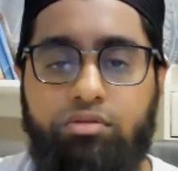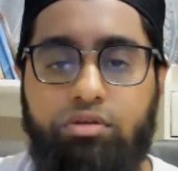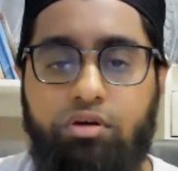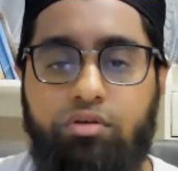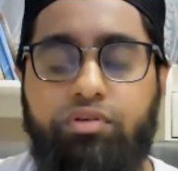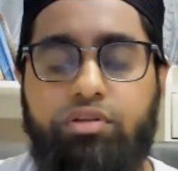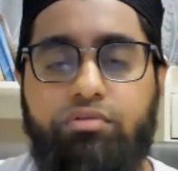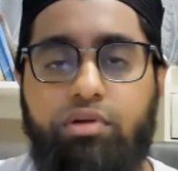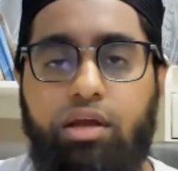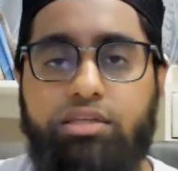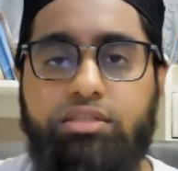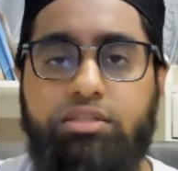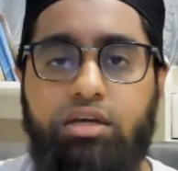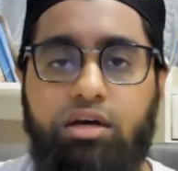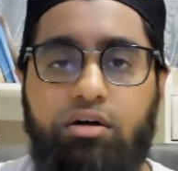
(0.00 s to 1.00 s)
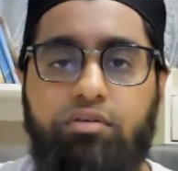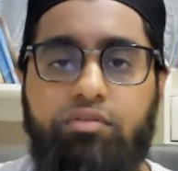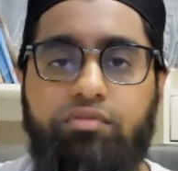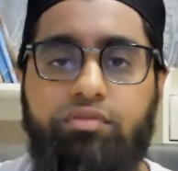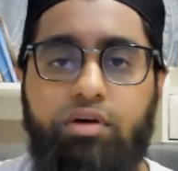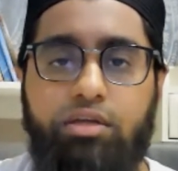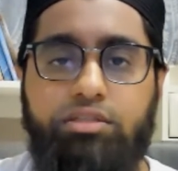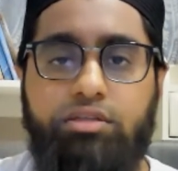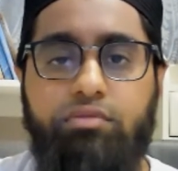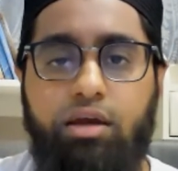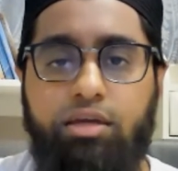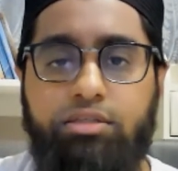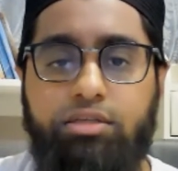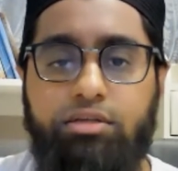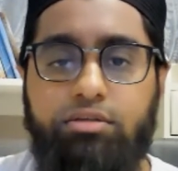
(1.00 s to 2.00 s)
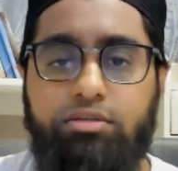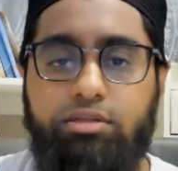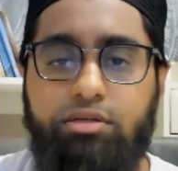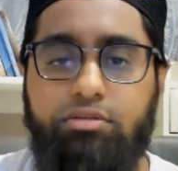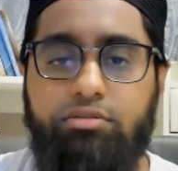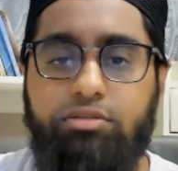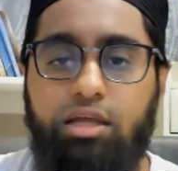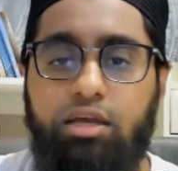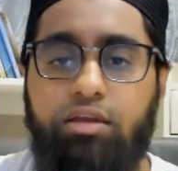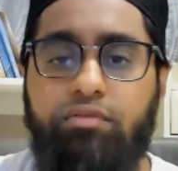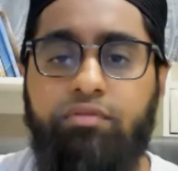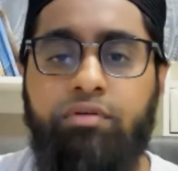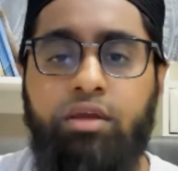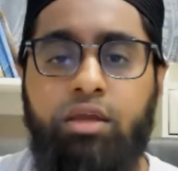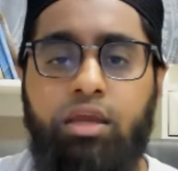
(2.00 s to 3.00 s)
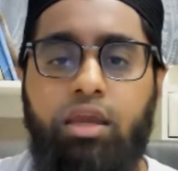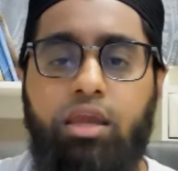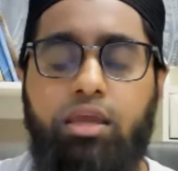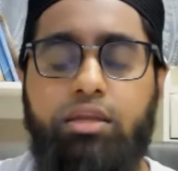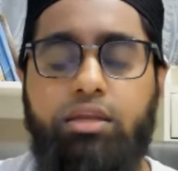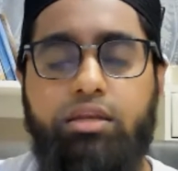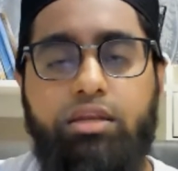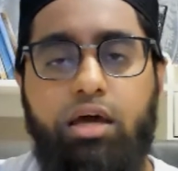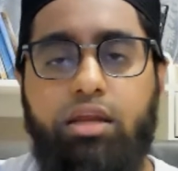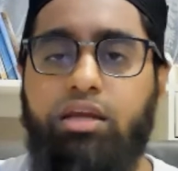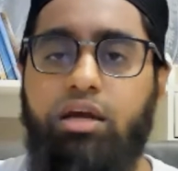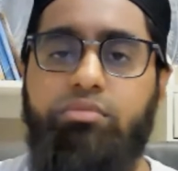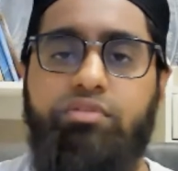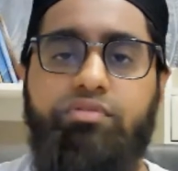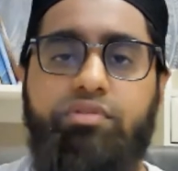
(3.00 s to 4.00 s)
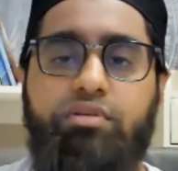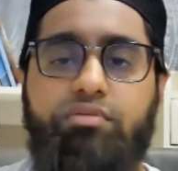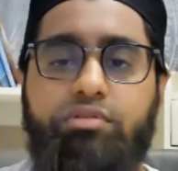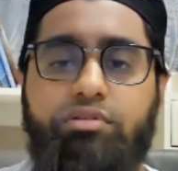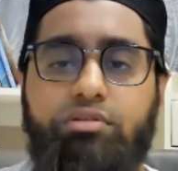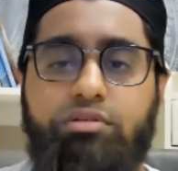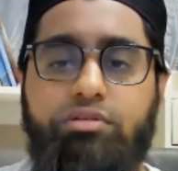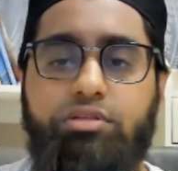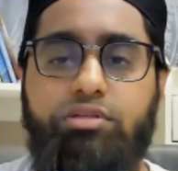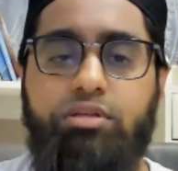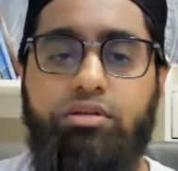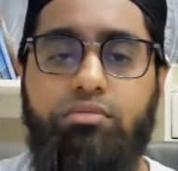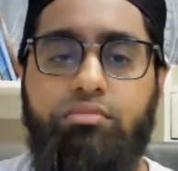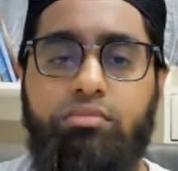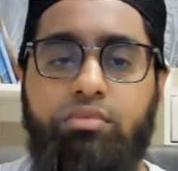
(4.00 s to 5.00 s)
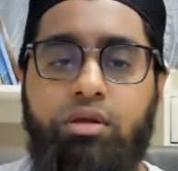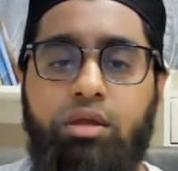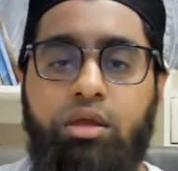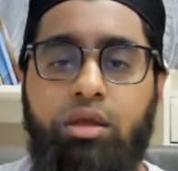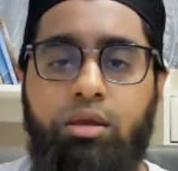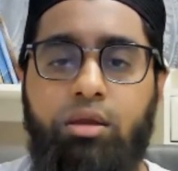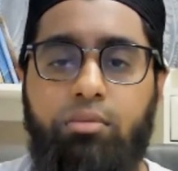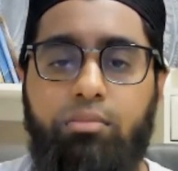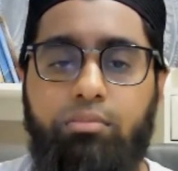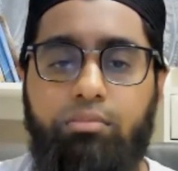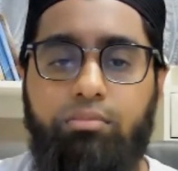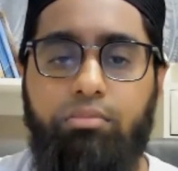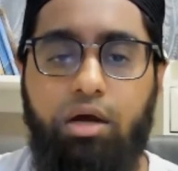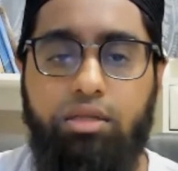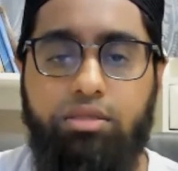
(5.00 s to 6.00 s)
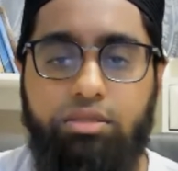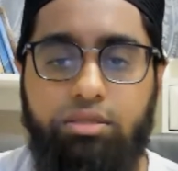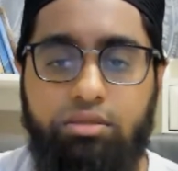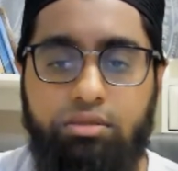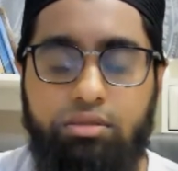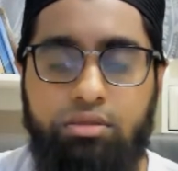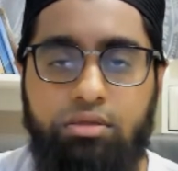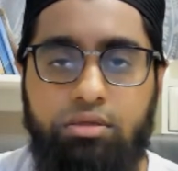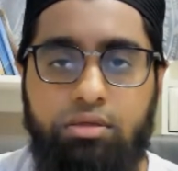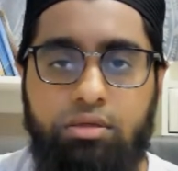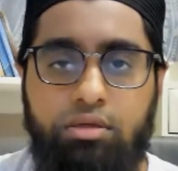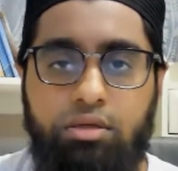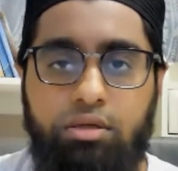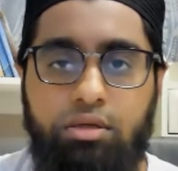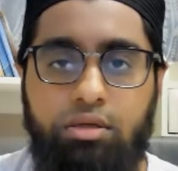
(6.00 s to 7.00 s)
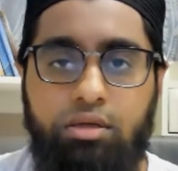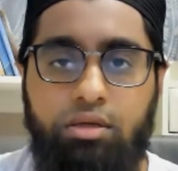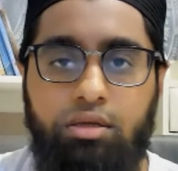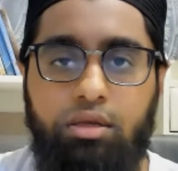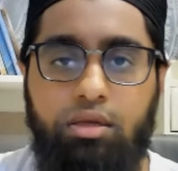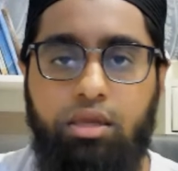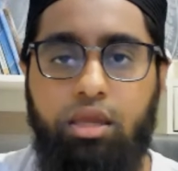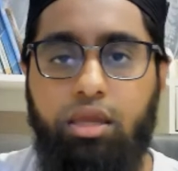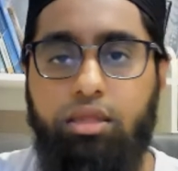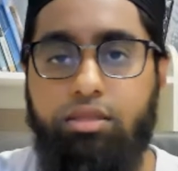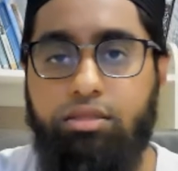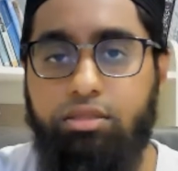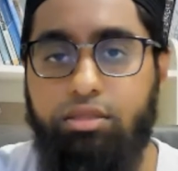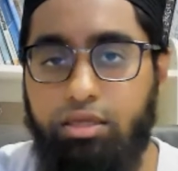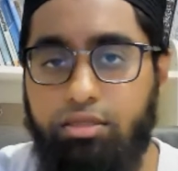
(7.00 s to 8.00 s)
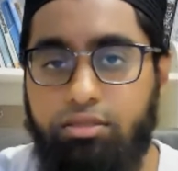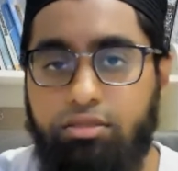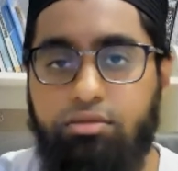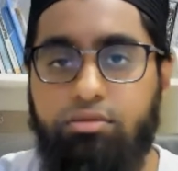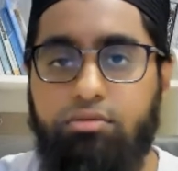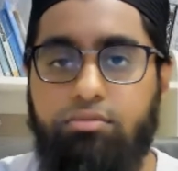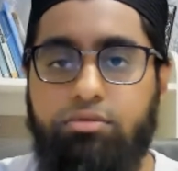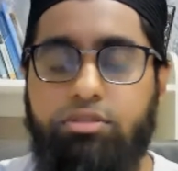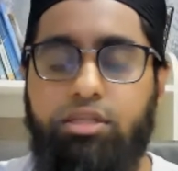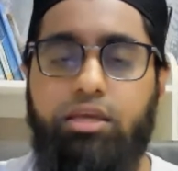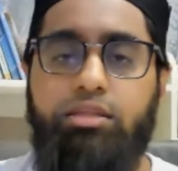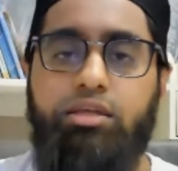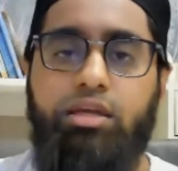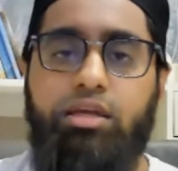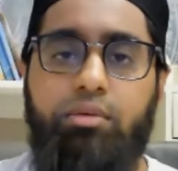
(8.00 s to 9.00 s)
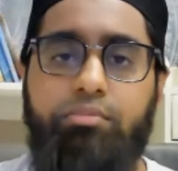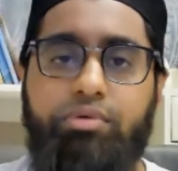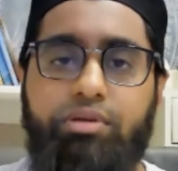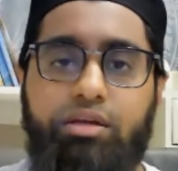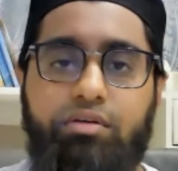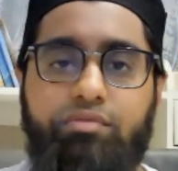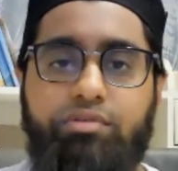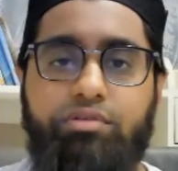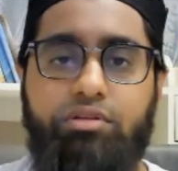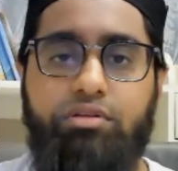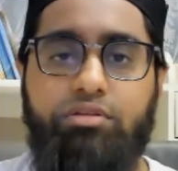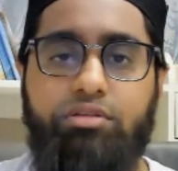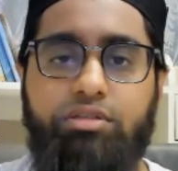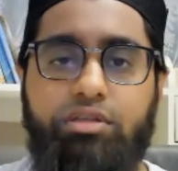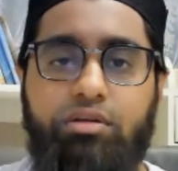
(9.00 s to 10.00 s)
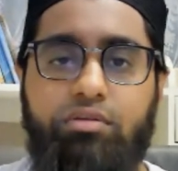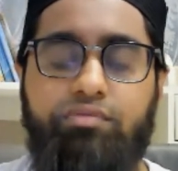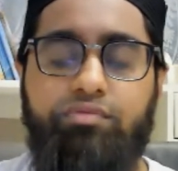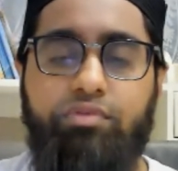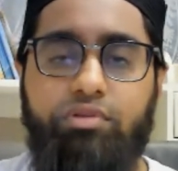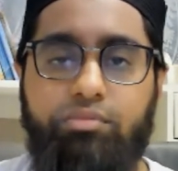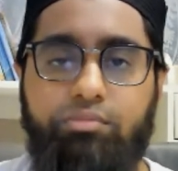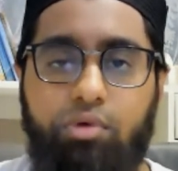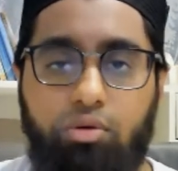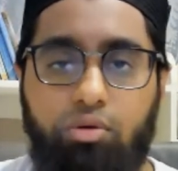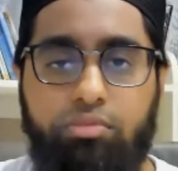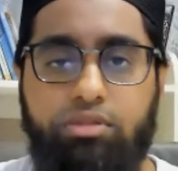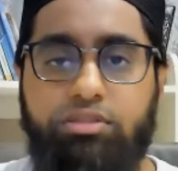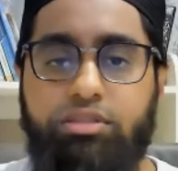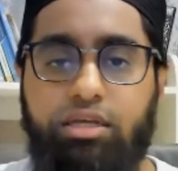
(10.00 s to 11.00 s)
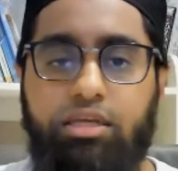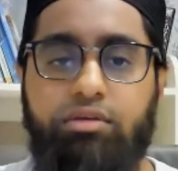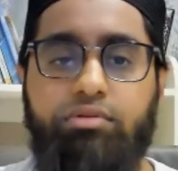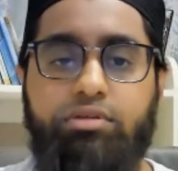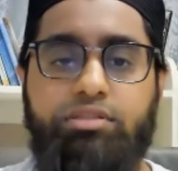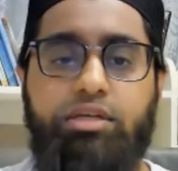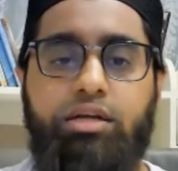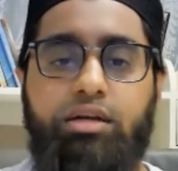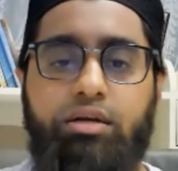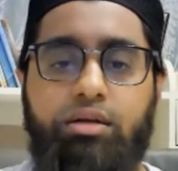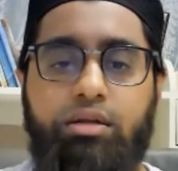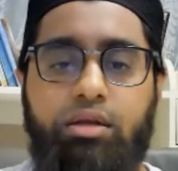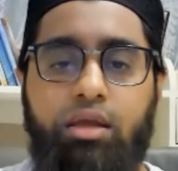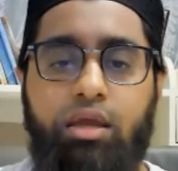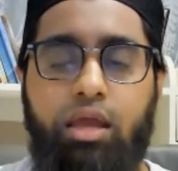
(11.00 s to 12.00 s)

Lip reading: So for the rest of Hazrat Wahshi life, he did not come in front of Rasulullah, but he did stay in the company of Rasulullah for the moments that he was there.